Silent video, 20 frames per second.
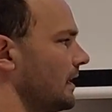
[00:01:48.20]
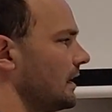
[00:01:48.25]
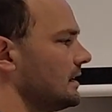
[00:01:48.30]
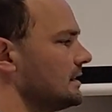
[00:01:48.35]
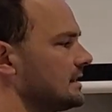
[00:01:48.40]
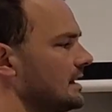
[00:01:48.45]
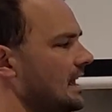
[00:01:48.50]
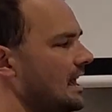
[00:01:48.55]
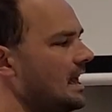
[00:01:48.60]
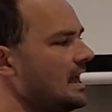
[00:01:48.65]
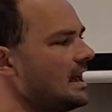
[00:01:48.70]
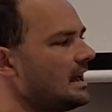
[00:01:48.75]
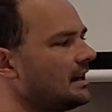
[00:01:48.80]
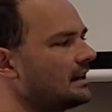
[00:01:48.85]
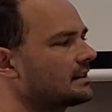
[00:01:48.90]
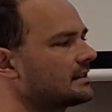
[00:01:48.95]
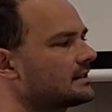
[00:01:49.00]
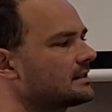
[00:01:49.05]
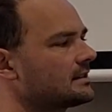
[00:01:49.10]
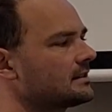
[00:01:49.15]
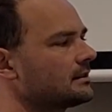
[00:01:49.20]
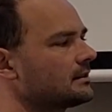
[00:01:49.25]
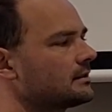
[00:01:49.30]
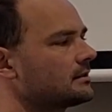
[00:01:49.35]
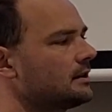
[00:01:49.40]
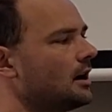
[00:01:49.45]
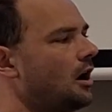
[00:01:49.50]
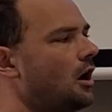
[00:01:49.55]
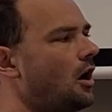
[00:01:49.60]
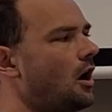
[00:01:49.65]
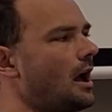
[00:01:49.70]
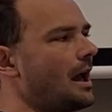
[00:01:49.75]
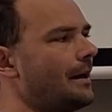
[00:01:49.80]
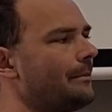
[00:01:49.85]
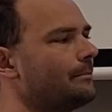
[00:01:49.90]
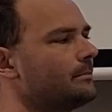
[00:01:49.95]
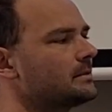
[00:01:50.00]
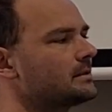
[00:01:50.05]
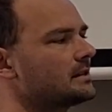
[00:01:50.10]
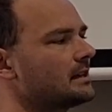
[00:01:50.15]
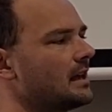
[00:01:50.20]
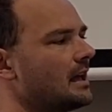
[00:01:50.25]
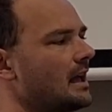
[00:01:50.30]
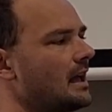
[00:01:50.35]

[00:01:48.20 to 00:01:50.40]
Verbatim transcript: then is x times